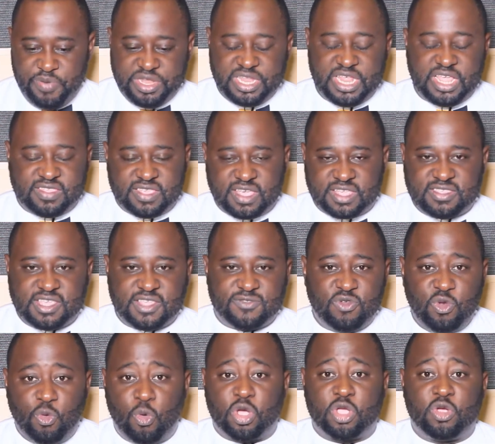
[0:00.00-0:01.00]
Peter is
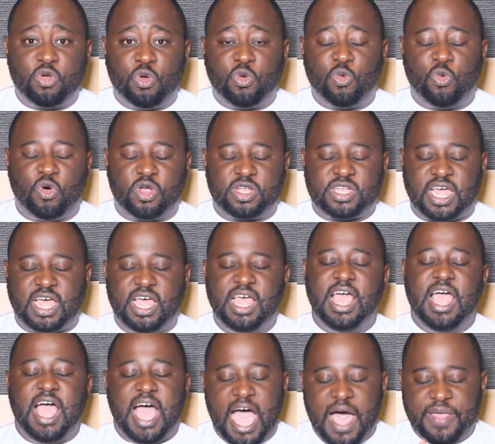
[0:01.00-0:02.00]
successfully walking on water
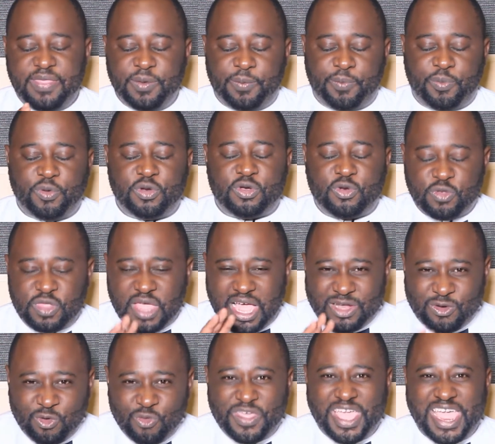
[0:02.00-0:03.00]
at the, to, the,
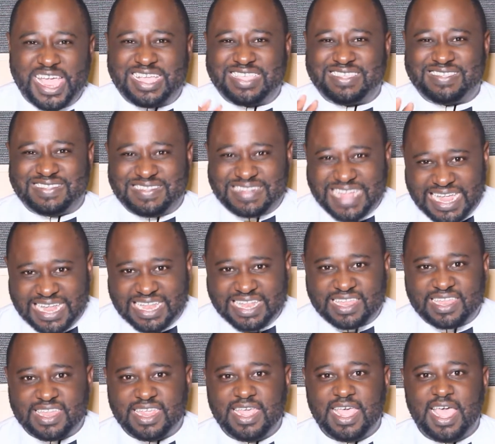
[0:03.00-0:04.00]
to the
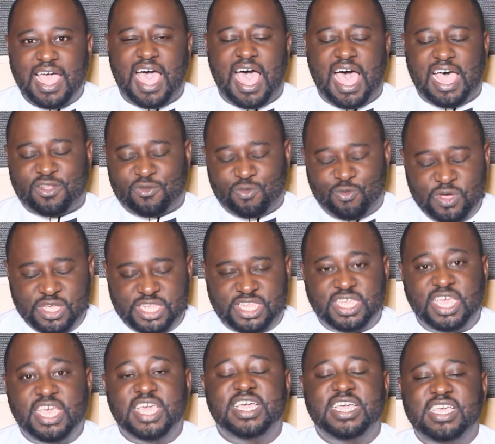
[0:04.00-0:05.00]
extent at which
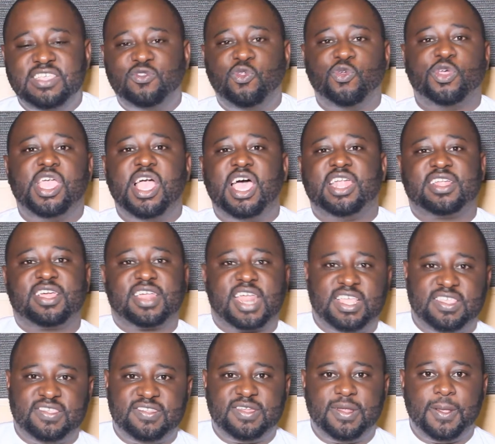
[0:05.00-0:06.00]
he's looking at
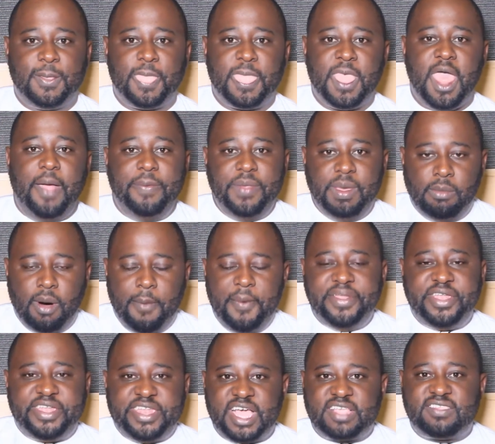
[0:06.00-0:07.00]
Christ. The
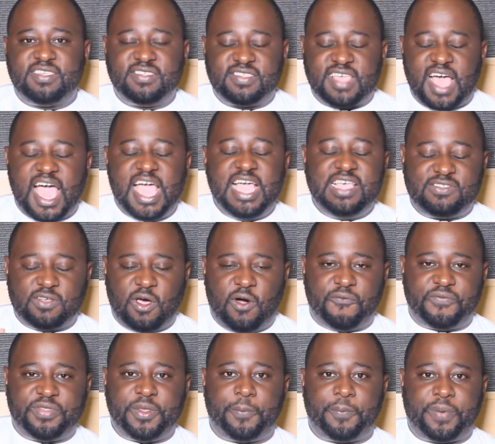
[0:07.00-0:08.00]
moment he takes his eyes
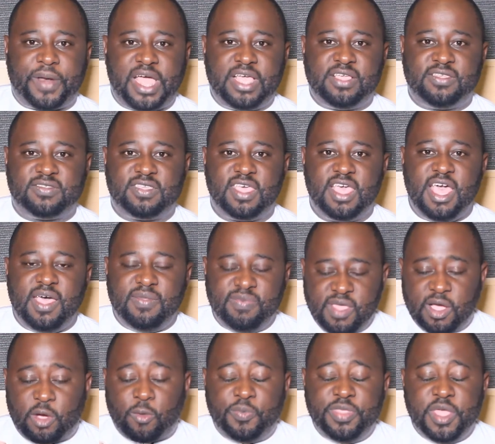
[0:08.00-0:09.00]
off the prize,
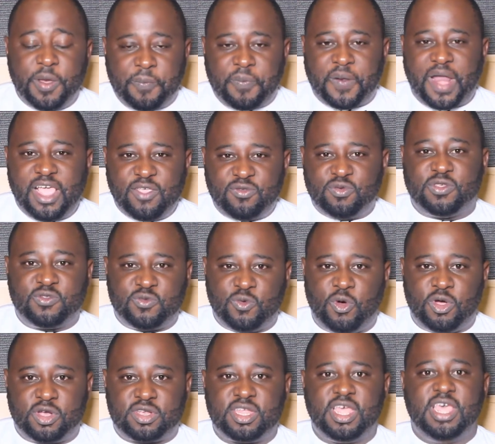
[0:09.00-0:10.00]
the, the price was
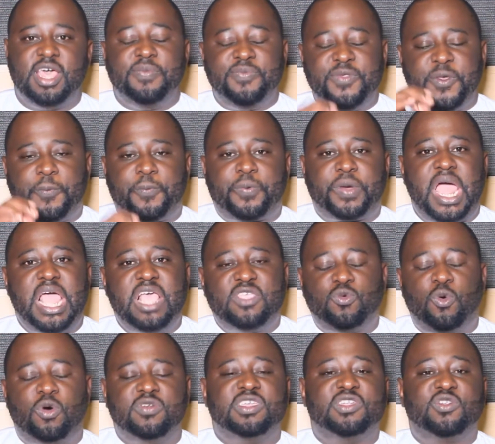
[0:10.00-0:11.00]
what? The price
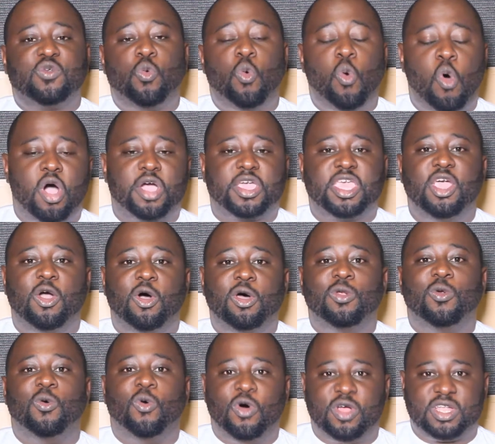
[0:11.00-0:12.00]
wasn't walking
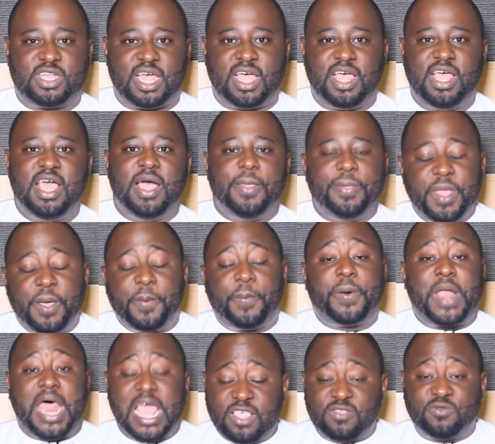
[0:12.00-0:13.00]
on water. The
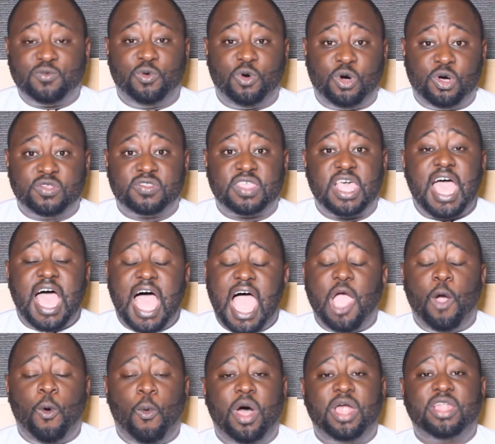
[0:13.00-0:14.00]
price was,
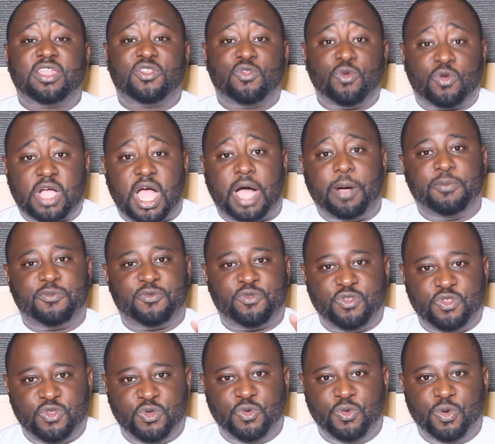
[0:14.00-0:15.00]
I want to come to
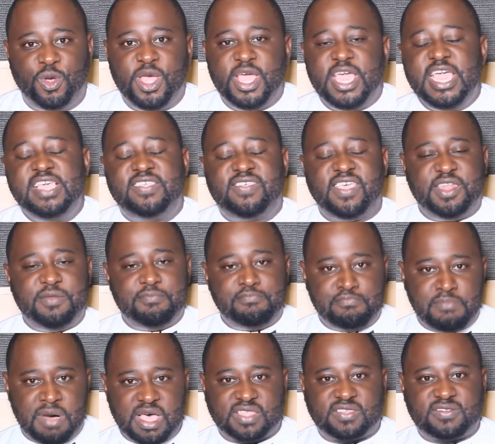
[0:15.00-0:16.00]
you. He said,
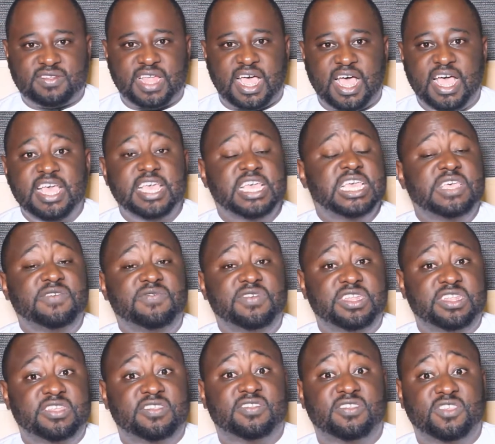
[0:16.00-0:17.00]
Master, if it
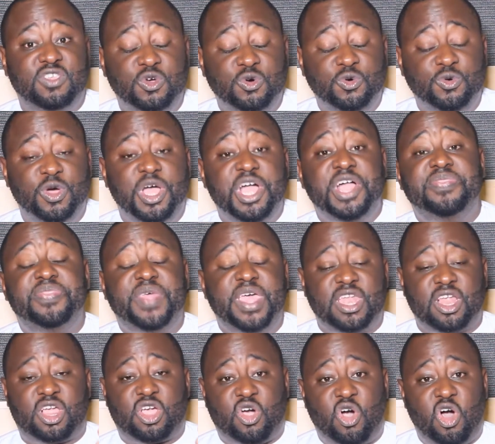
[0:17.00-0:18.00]
is you,
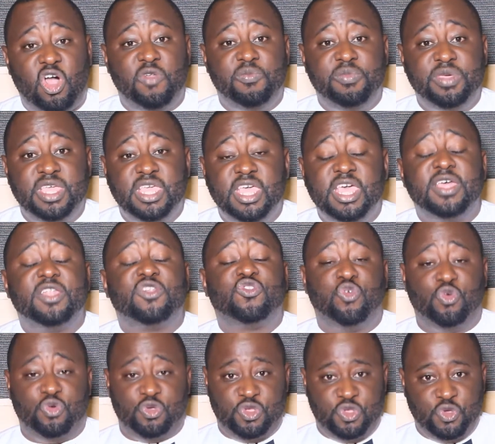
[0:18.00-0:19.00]
then call me
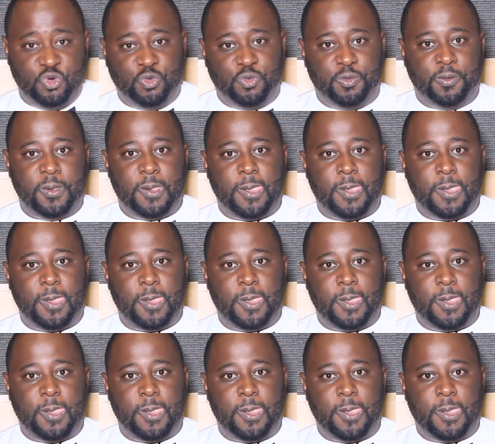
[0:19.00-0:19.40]
to you.